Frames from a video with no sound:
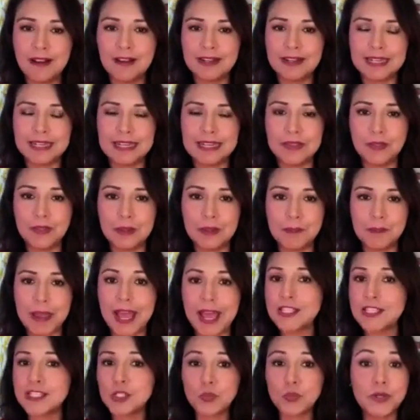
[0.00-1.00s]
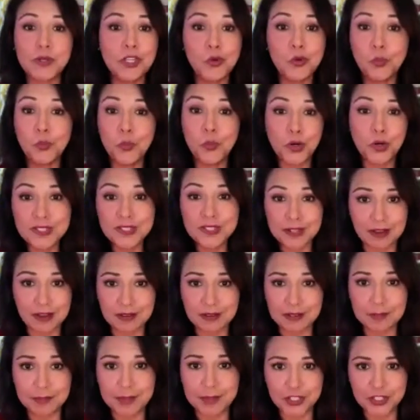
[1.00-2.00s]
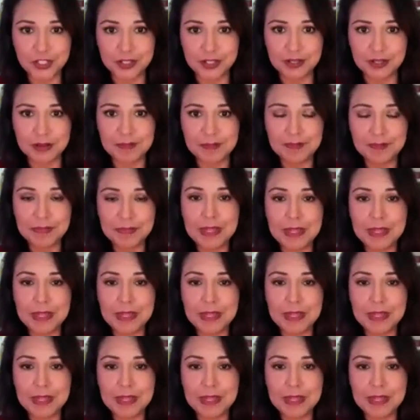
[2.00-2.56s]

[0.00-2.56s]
on in the past when you weren't on a budget,